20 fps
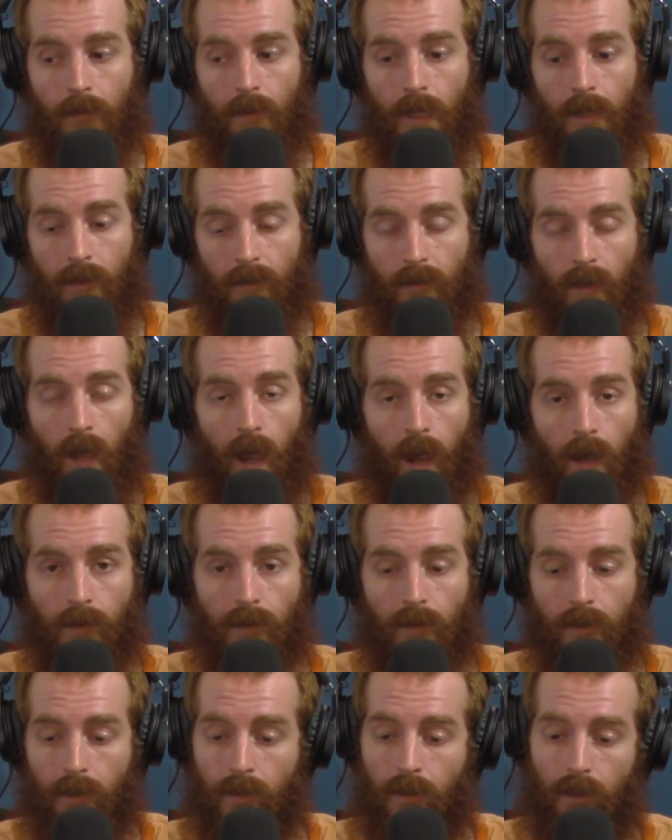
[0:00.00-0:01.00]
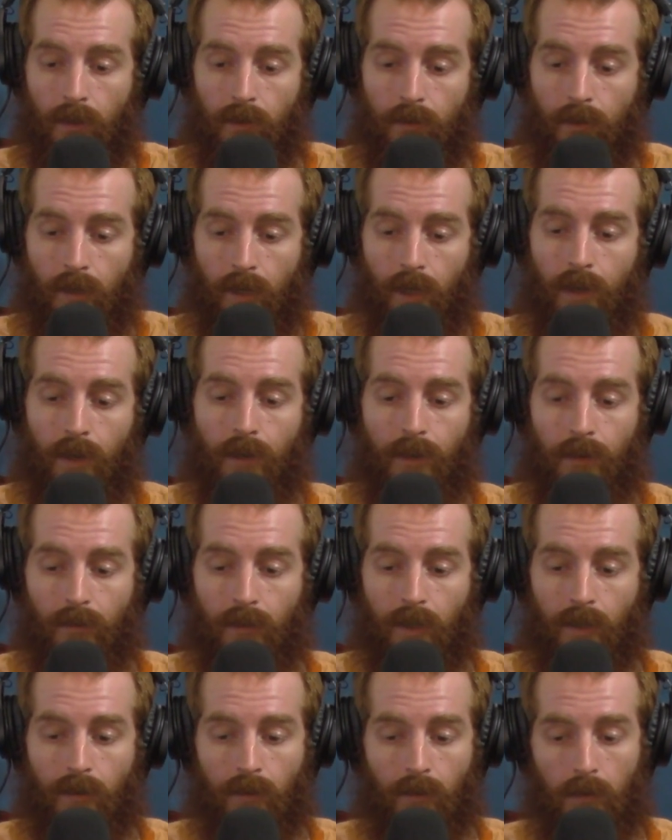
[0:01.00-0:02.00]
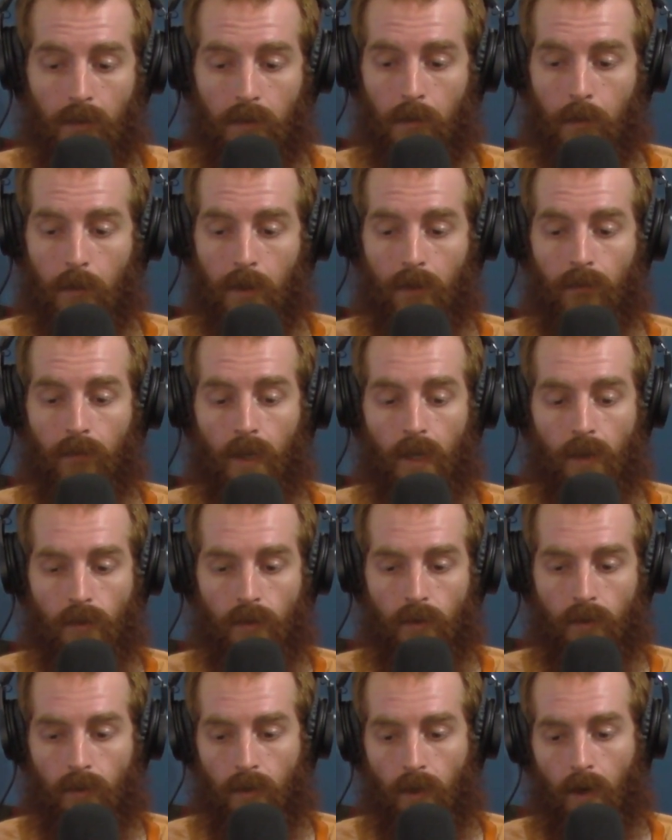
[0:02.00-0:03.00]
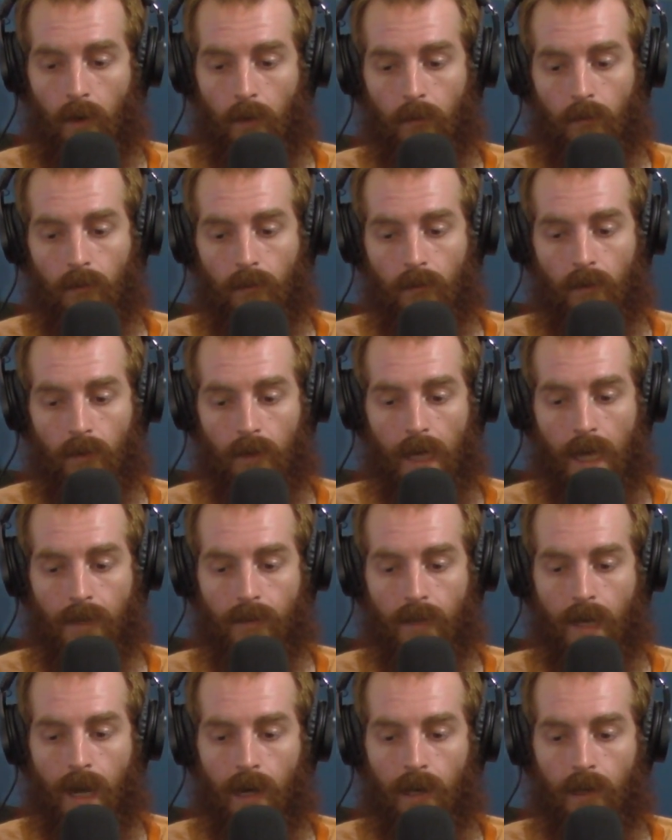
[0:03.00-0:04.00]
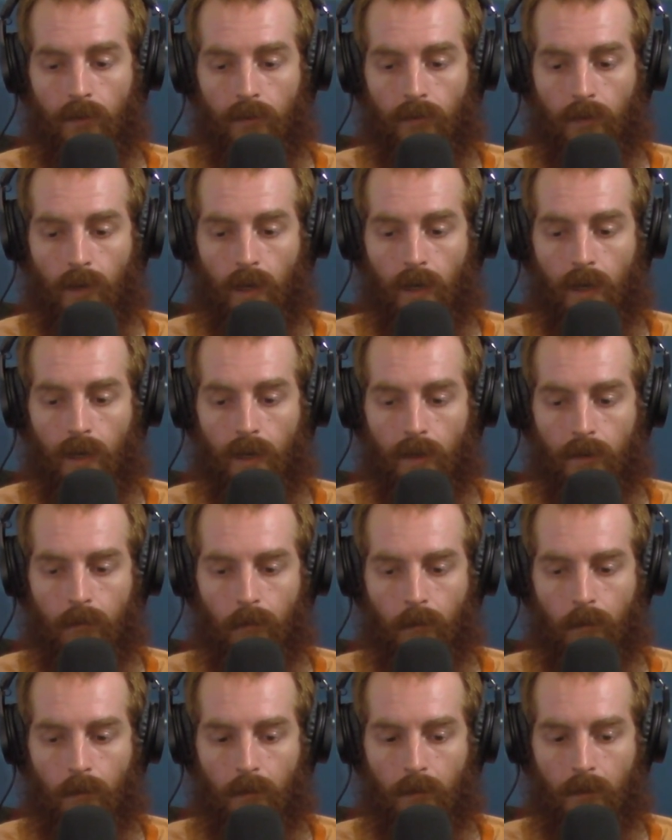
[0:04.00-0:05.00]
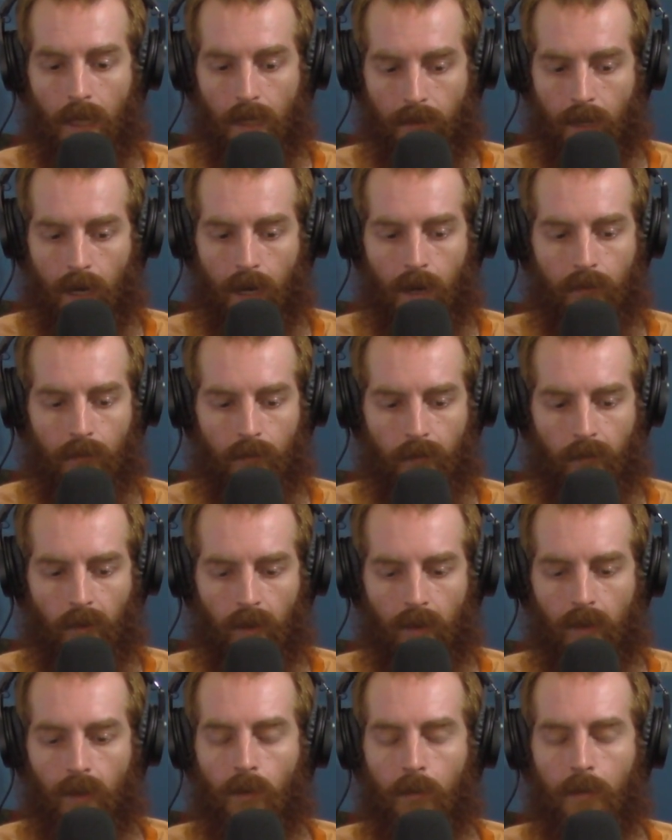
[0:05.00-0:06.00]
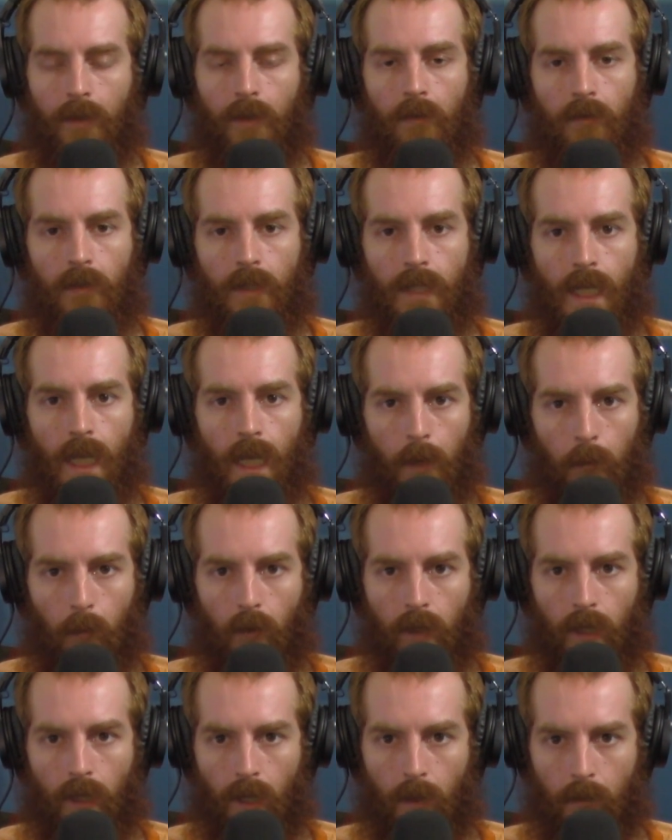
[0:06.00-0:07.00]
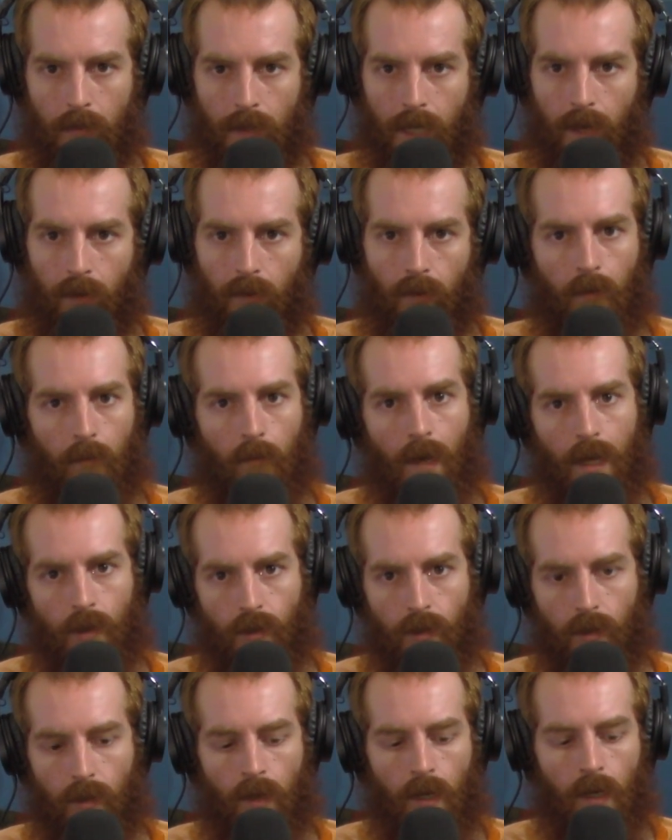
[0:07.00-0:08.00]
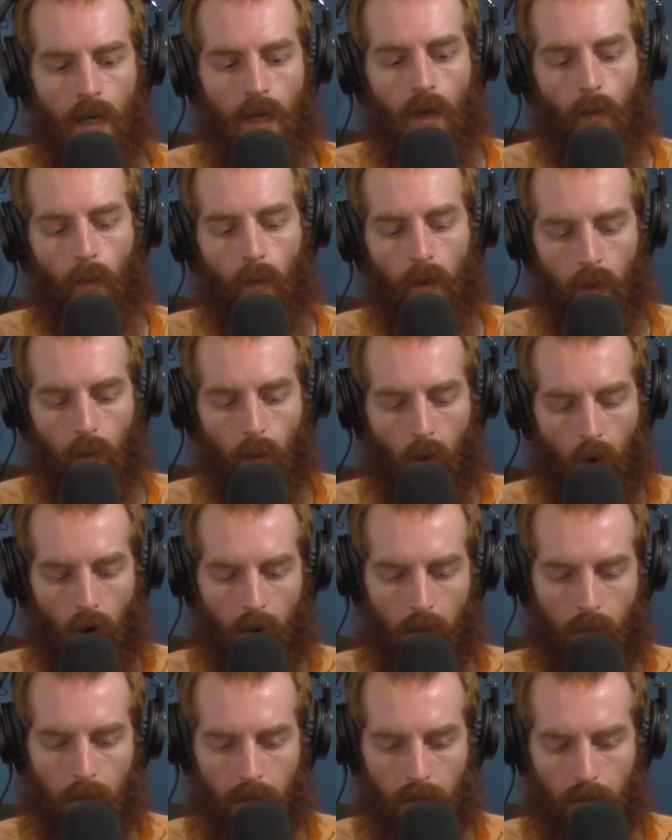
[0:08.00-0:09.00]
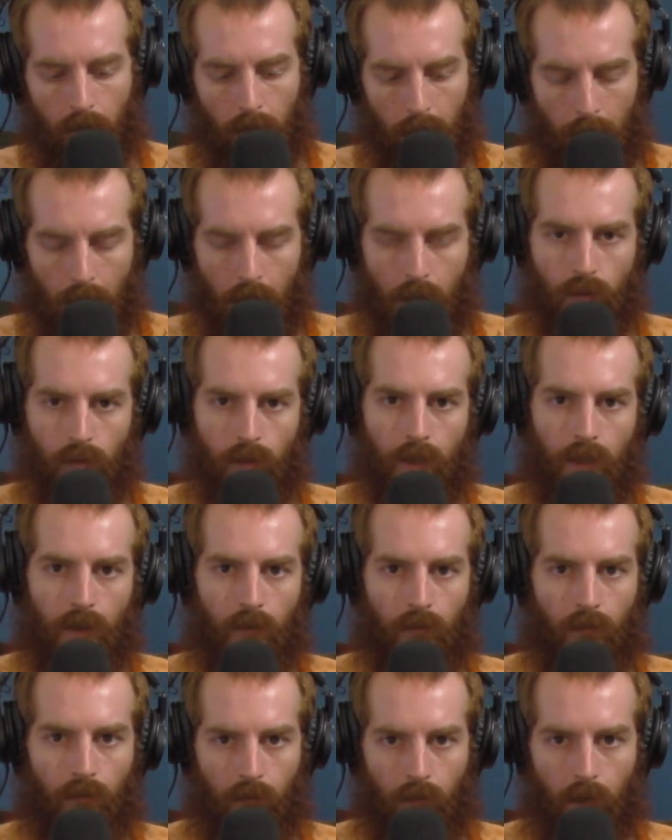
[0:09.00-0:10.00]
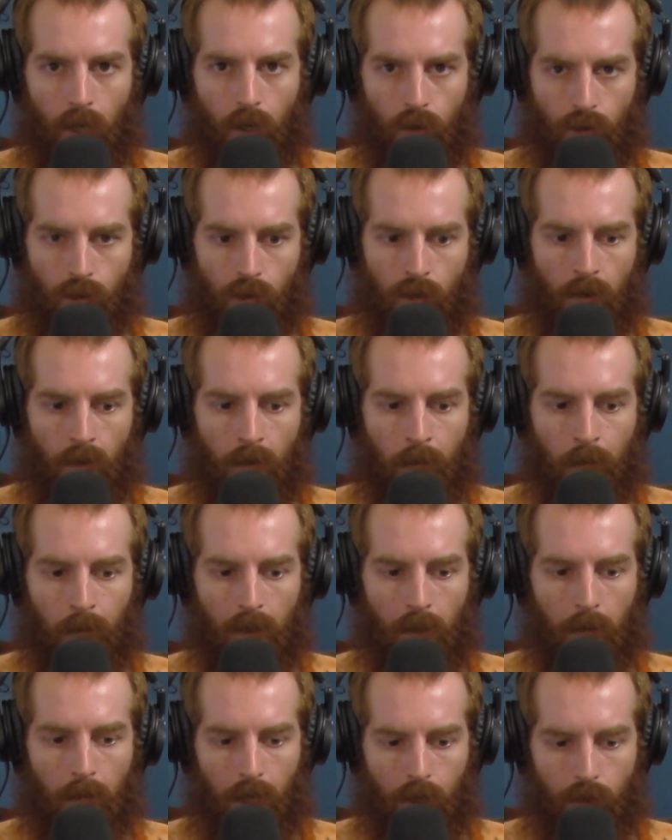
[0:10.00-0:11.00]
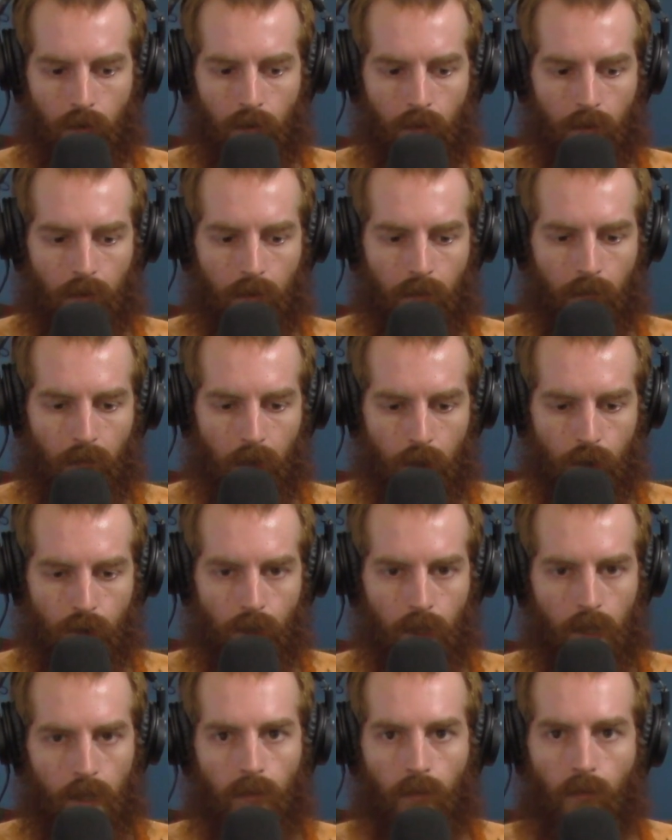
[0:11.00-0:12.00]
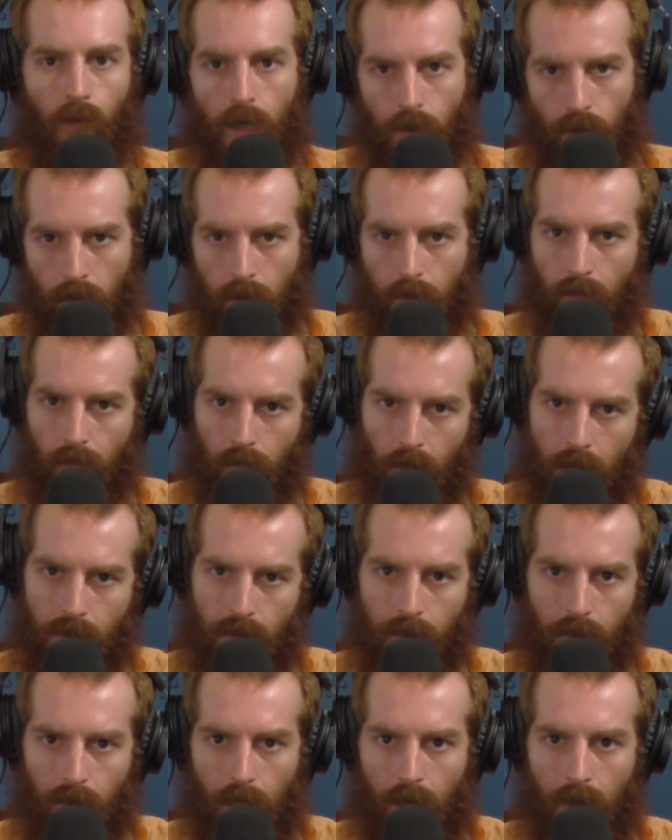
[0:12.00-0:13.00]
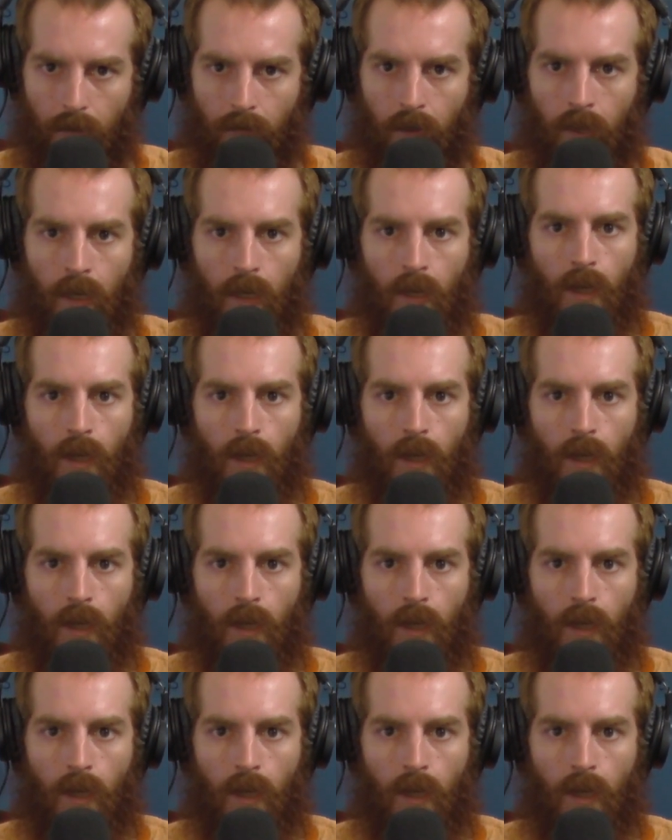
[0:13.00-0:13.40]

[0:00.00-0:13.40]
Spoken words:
sucks. It sucks to lose a big fish. So that's kind of a little bit of a tip when it comes down. And make sure when you are measuring the fish, make sure the fish is facing left.